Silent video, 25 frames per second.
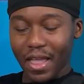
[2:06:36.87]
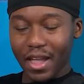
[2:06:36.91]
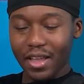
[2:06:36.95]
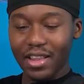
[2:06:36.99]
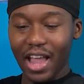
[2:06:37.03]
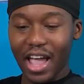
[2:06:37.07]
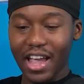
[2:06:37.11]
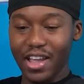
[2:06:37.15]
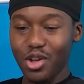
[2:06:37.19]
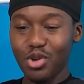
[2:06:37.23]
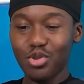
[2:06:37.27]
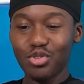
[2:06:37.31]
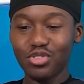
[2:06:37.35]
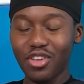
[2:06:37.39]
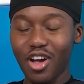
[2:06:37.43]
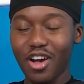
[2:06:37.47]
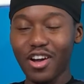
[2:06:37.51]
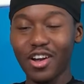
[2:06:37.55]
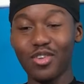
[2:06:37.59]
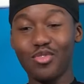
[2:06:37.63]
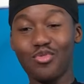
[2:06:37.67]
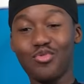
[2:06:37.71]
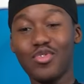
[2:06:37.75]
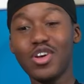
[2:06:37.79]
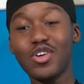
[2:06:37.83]
like he was
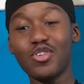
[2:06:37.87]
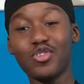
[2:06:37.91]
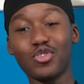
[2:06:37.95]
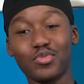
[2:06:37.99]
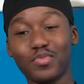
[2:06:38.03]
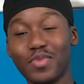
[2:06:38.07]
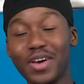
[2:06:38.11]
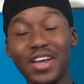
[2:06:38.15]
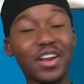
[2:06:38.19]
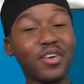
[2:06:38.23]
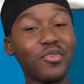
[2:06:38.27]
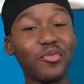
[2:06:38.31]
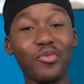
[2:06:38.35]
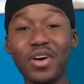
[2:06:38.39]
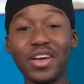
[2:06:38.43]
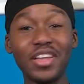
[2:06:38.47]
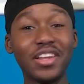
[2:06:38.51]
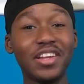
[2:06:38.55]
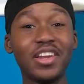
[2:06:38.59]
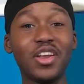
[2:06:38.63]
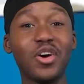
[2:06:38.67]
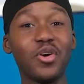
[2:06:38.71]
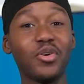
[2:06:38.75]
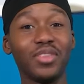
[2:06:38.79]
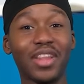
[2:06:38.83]
talking riddles, but it
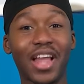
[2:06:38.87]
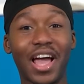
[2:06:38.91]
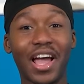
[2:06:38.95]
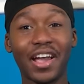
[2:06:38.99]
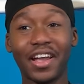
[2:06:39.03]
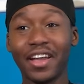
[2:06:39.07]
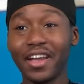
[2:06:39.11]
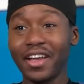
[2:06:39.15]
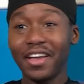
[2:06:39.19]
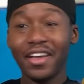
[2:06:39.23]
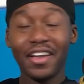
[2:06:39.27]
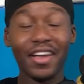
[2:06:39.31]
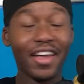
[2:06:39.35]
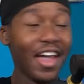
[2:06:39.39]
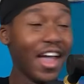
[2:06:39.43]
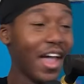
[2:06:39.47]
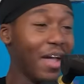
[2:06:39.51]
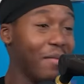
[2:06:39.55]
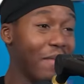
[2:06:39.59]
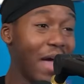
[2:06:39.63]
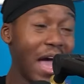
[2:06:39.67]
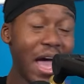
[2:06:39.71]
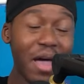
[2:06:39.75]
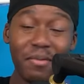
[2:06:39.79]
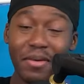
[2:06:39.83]
wasn't no like, "Hey
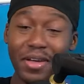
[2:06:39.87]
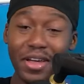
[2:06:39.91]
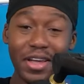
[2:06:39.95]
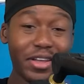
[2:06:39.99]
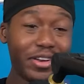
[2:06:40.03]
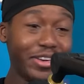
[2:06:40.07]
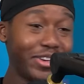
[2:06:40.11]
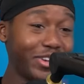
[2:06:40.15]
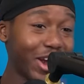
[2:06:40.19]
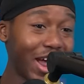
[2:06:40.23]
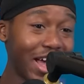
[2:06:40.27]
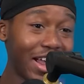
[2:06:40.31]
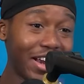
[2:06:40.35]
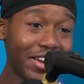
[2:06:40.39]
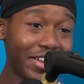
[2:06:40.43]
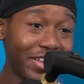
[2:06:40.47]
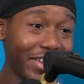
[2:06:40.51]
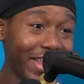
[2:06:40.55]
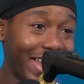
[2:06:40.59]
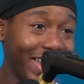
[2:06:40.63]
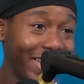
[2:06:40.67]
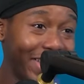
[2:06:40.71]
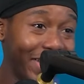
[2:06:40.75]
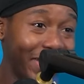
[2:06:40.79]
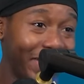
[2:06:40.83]
Batman, try to
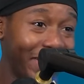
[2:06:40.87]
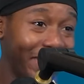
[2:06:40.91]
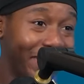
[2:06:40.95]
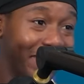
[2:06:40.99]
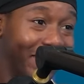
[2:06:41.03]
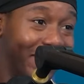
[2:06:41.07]
like."